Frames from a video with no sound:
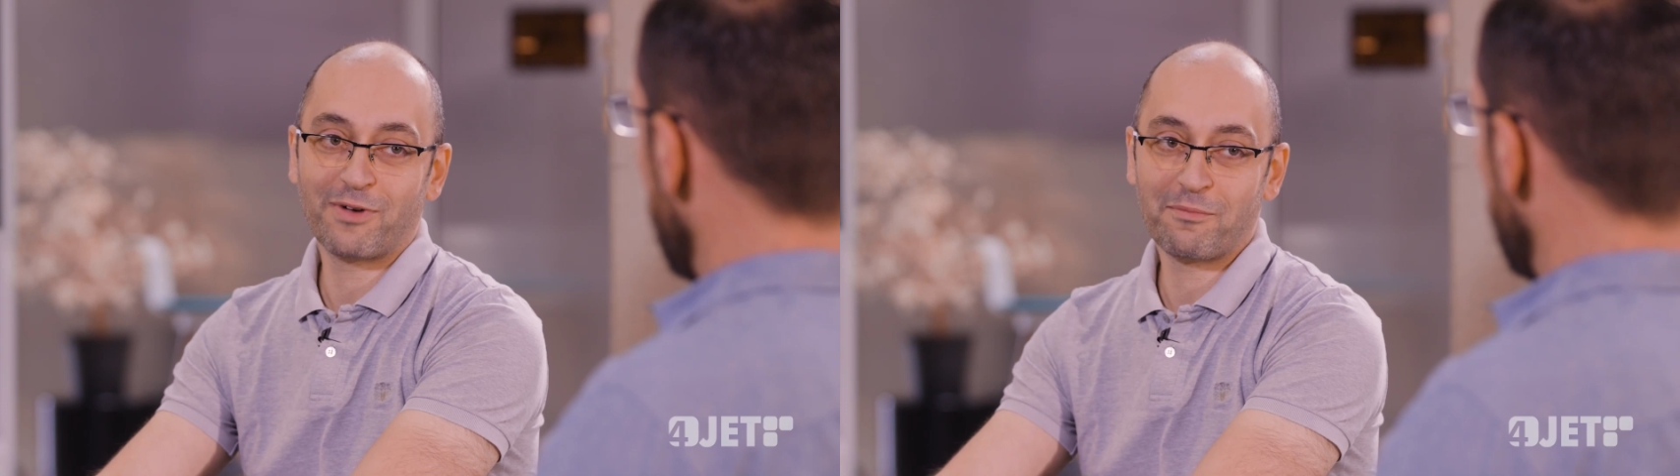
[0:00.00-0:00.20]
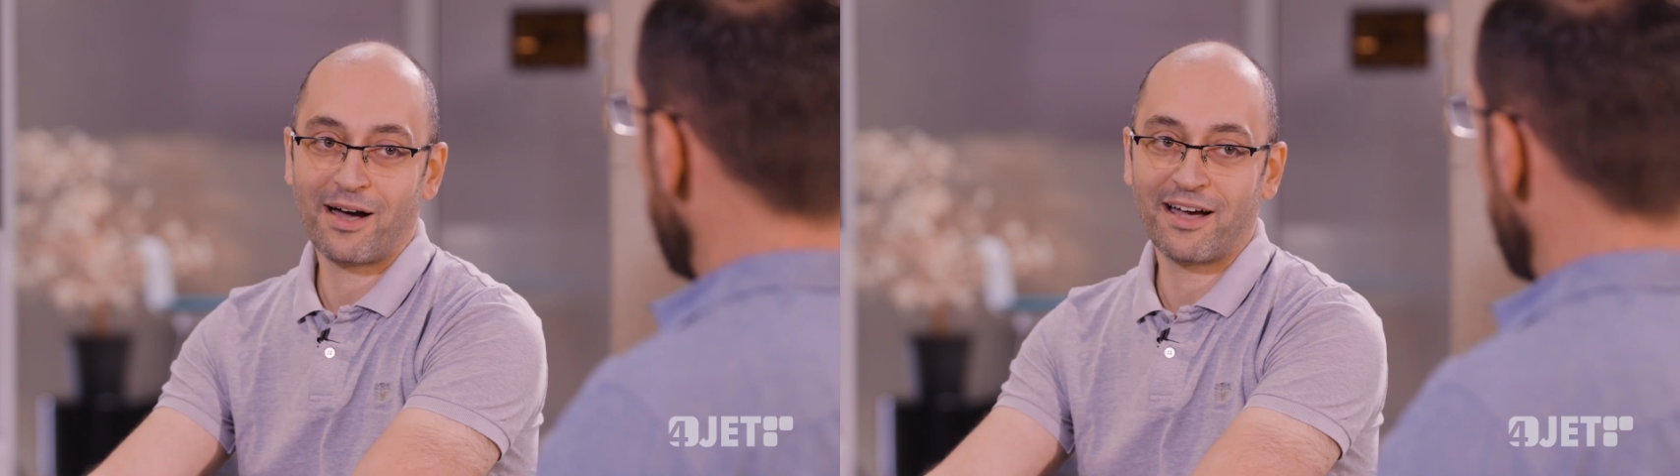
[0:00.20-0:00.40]

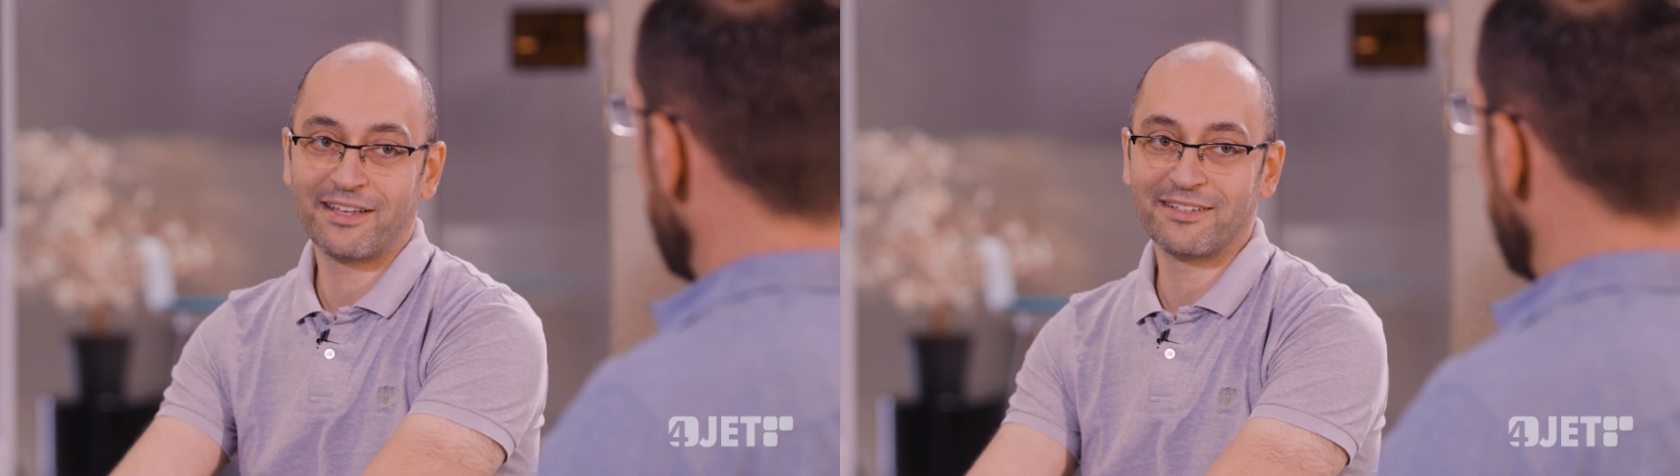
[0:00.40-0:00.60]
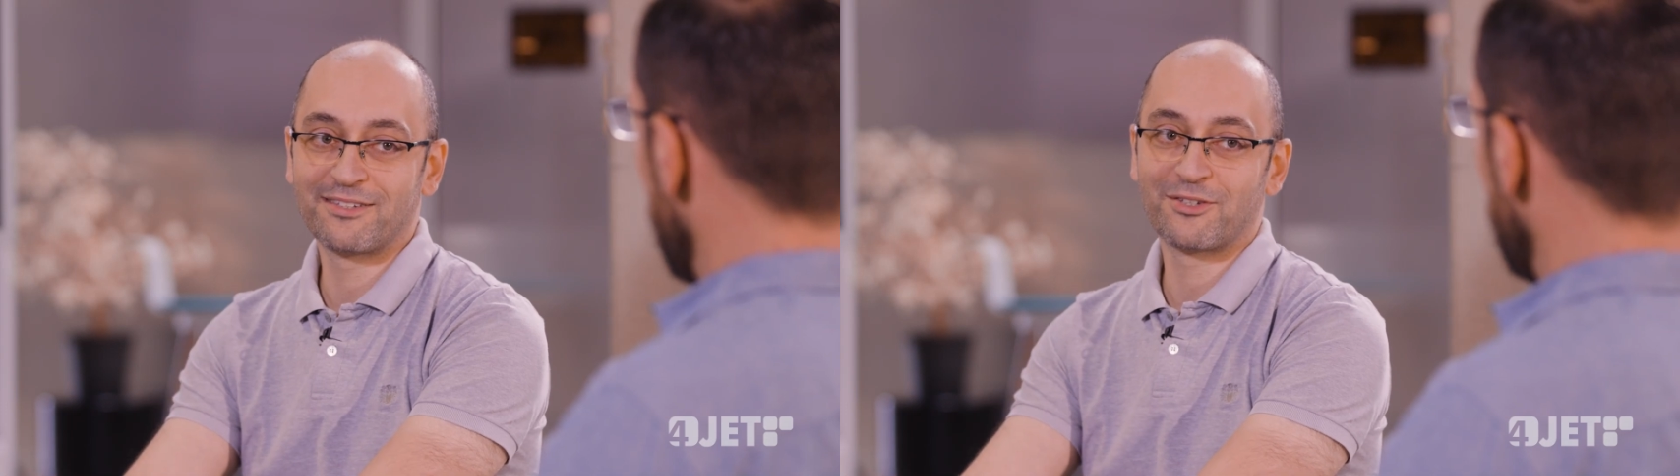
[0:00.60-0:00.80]
my
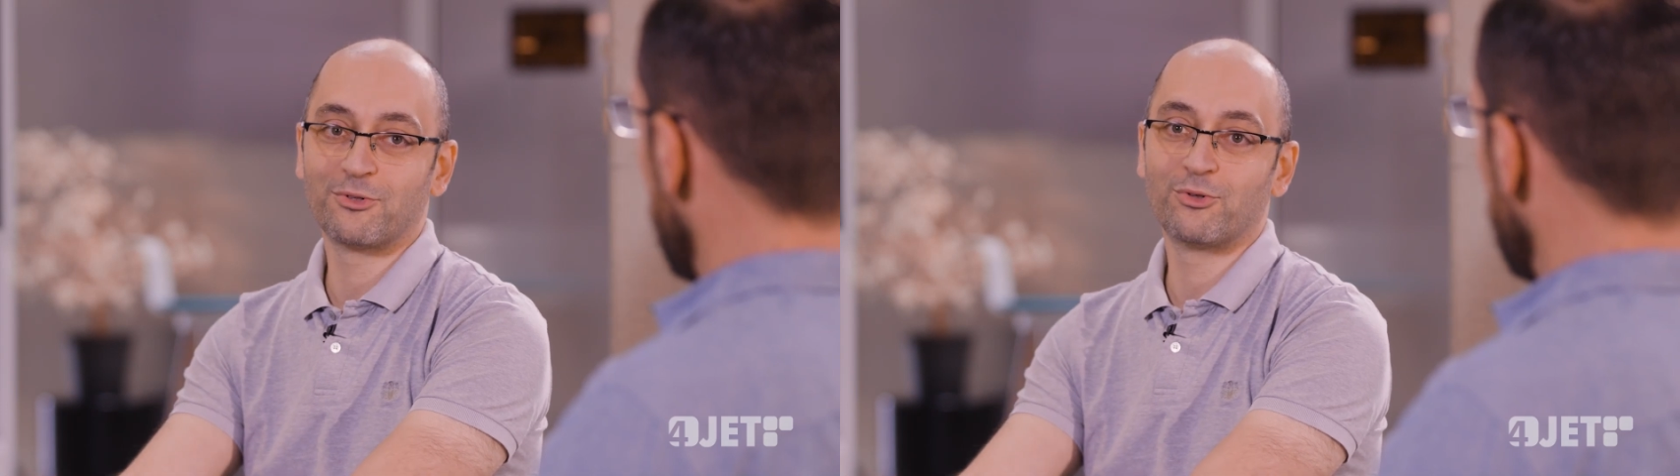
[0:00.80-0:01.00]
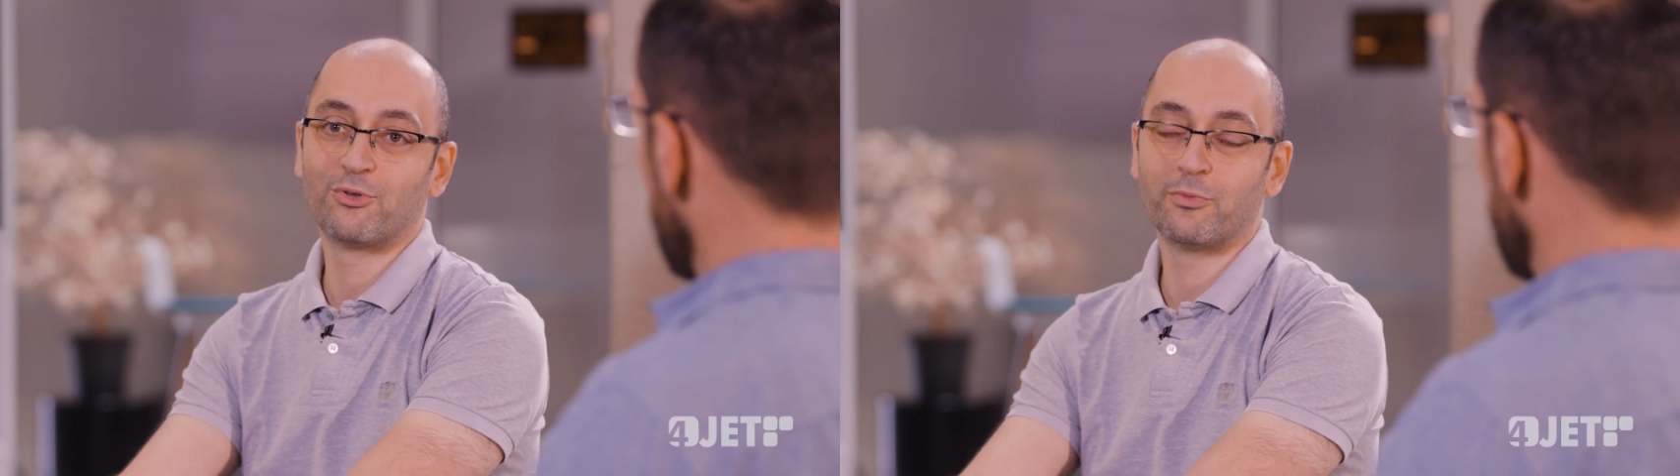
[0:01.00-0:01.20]
mind to
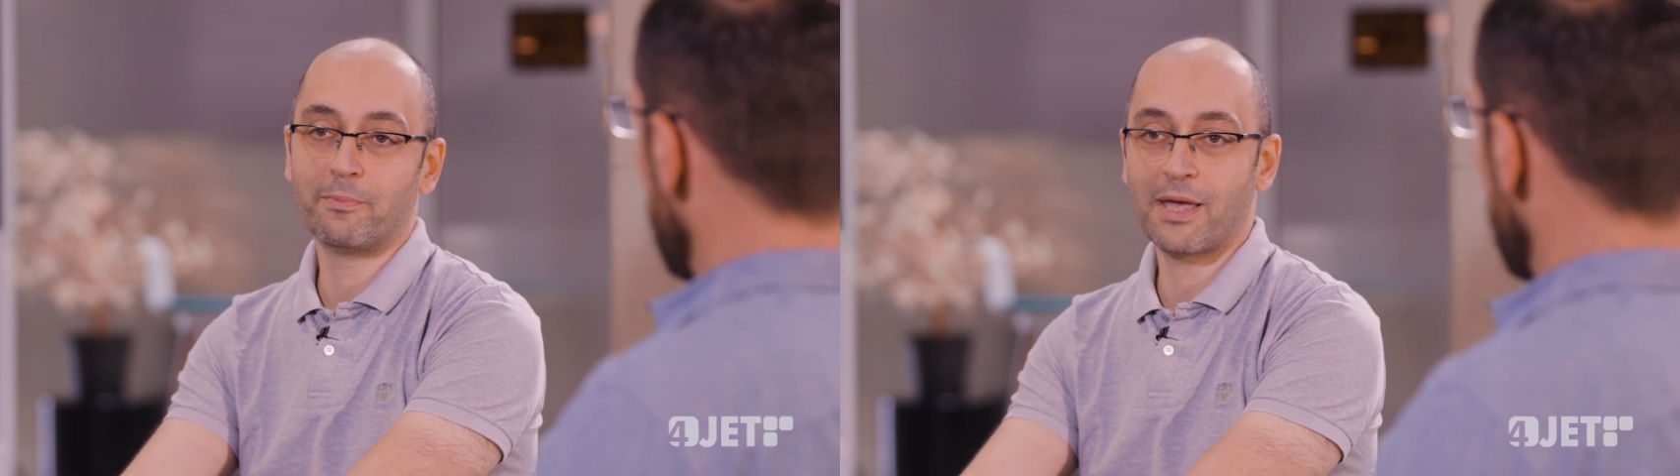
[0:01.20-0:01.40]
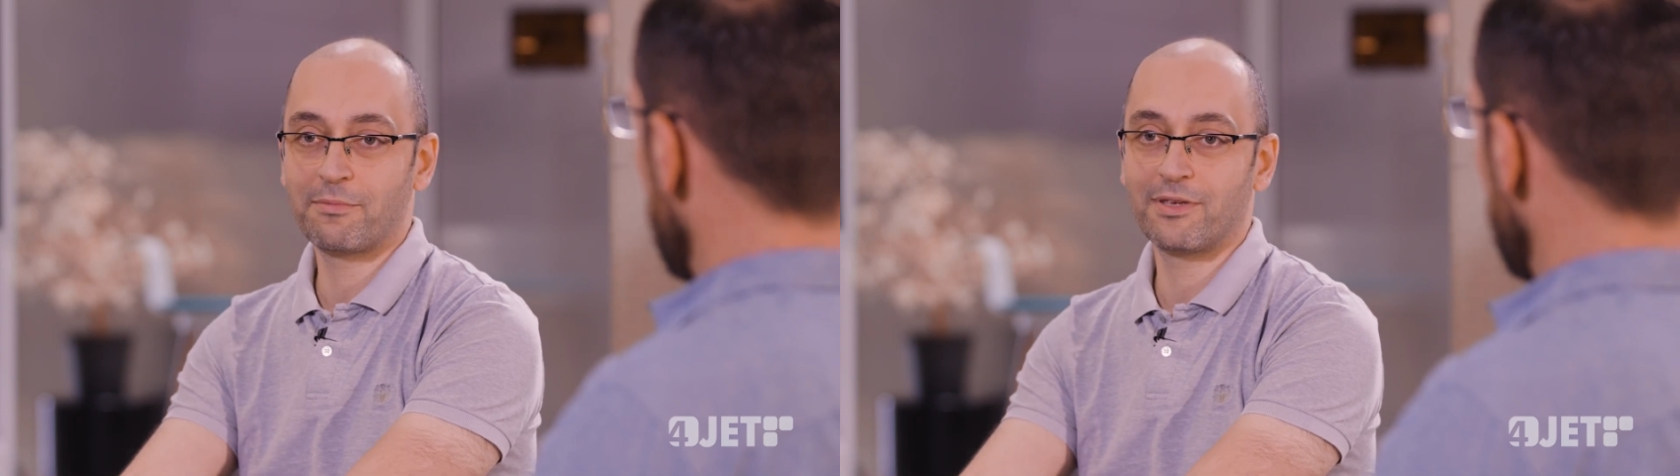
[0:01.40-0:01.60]

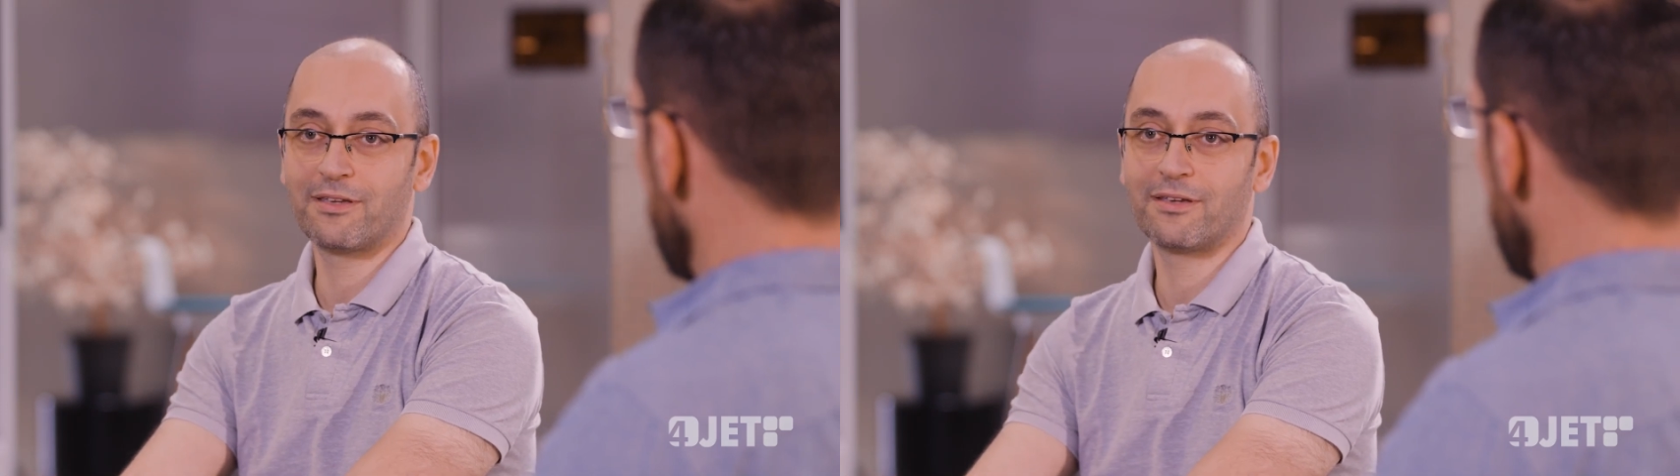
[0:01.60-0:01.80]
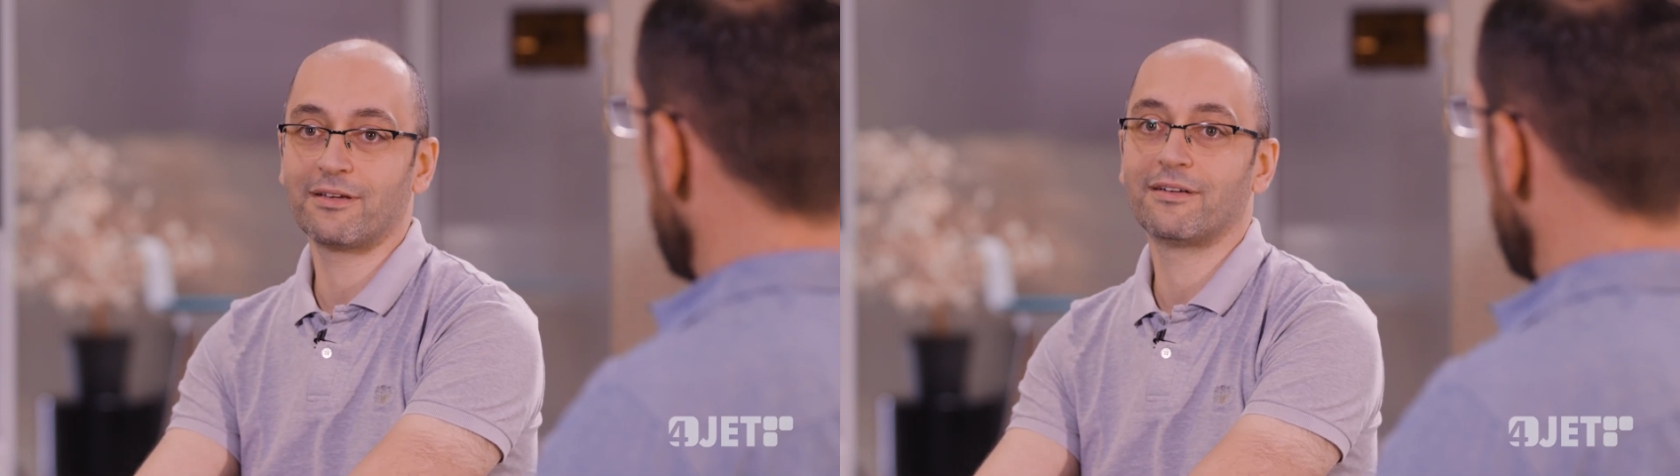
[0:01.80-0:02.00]

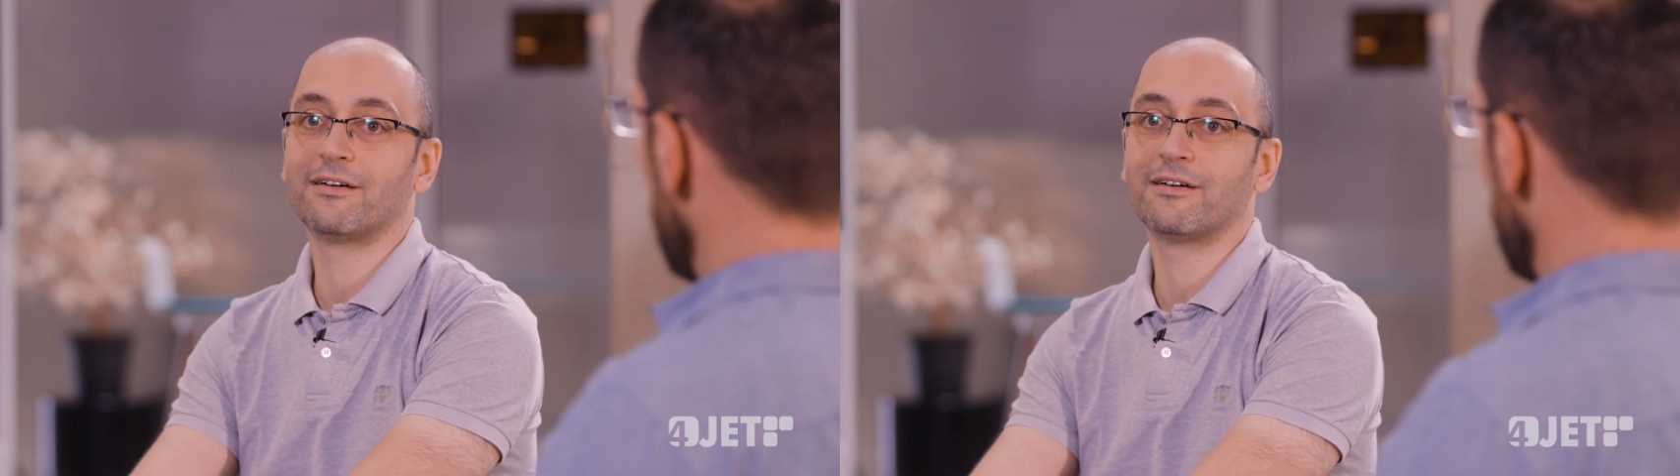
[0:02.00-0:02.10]
maybe